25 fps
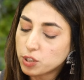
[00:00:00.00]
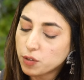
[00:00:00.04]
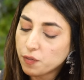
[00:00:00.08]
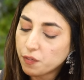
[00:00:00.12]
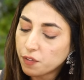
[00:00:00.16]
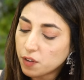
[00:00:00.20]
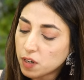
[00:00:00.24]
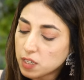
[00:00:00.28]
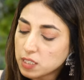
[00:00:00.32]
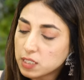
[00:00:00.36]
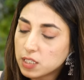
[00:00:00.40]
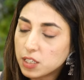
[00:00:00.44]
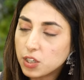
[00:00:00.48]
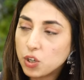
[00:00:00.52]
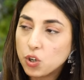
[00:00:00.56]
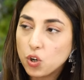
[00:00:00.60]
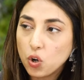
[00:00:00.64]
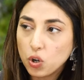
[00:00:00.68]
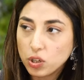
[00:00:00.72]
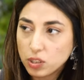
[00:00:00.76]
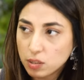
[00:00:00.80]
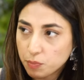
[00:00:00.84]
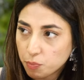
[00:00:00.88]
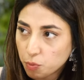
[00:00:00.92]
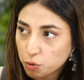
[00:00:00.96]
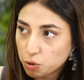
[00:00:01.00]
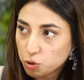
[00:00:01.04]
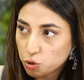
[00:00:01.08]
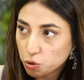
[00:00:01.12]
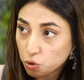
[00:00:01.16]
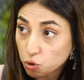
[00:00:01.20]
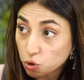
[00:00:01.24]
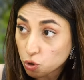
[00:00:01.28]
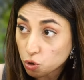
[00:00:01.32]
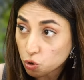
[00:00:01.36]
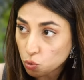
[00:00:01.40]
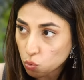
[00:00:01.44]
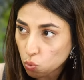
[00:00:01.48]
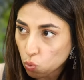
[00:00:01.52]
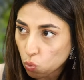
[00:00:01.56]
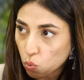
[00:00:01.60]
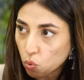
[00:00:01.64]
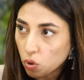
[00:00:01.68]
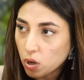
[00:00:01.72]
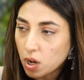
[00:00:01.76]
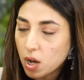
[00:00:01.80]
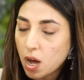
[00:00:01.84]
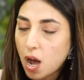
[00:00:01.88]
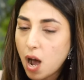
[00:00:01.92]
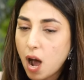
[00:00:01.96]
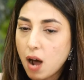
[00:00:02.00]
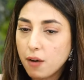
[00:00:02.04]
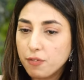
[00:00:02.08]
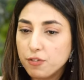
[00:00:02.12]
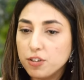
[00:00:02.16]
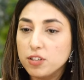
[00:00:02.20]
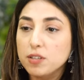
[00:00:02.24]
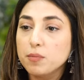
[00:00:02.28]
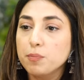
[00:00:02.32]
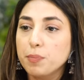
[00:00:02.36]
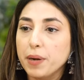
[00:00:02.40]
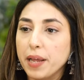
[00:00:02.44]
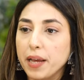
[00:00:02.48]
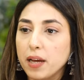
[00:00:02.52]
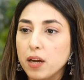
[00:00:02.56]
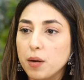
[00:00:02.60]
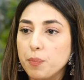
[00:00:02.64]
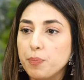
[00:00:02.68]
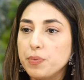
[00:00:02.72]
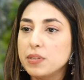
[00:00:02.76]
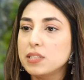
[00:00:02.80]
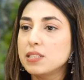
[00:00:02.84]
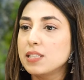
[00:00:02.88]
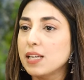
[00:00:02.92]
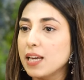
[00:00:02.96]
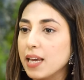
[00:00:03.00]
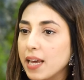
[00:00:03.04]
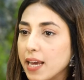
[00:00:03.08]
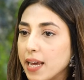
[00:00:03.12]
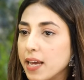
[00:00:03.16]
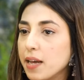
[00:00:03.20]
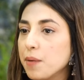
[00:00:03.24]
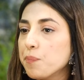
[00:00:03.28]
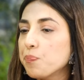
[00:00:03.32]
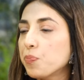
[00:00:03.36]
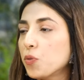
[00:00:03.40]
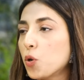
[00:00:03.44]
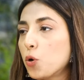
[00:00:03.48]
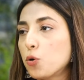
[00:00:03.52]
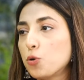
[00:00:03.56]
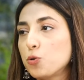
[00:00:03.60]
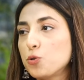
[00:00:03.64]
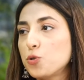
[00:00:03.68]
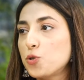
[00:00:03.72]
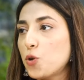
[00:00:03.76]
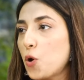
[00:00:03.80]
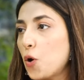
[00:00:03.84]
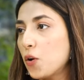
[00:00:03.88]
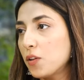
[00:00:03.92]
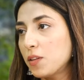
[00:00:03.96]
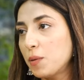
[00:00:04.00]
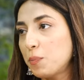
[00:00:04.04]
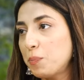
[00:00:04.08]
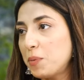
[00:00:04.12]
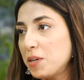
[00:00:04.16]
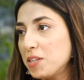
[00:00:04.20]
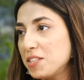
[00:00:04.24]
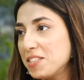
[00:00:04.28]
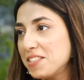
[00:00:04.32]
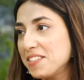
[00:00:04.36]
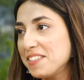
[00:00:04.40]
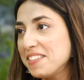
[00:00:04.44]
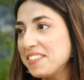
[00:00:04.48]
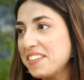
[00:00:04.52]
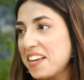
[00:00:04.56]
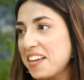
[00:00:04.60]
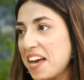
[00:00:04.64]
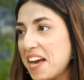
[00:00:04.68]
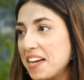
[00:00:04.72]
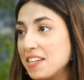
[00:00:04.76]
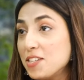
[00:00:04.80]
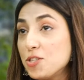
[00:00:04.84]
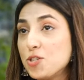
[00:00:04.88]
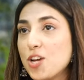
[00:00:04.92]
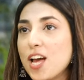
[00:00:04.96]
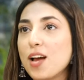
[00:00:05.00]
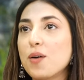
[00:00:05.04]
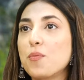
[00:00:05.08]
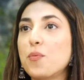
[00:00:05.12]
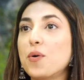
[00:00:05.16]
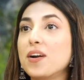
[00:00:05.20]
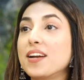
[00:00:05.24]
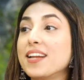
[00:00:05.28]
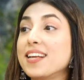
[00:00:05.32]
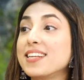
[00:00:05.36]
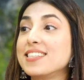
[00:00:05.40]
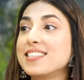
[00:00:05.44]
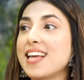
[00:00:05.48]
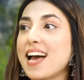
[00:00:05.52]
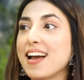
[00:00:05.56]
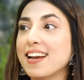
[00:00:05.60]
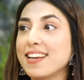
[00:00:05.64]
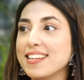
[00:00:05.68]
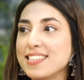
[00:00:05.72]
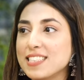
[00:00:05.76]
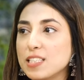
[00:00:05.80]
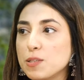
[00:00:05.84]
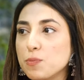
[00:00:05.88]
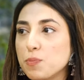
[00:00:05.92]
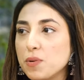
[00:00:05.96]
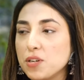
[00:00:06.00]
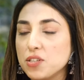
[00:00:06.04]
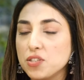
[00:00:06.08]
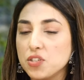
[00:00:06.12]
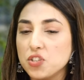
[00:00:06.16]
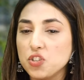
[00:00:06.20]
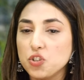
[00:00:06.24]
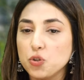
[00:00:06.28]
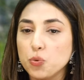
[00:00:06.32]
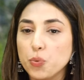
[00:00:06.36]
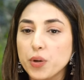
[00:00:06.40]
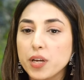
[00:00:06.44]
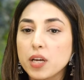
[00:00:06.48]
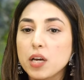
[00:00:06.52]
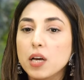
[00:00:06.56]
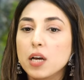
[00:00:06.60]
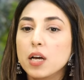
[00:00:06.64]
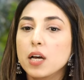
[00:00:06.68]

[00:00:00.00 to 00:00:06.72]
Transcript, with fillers: So first thing you're not supposed to do after a breakup is A, not to stalk the person and check what exactly is this person doing.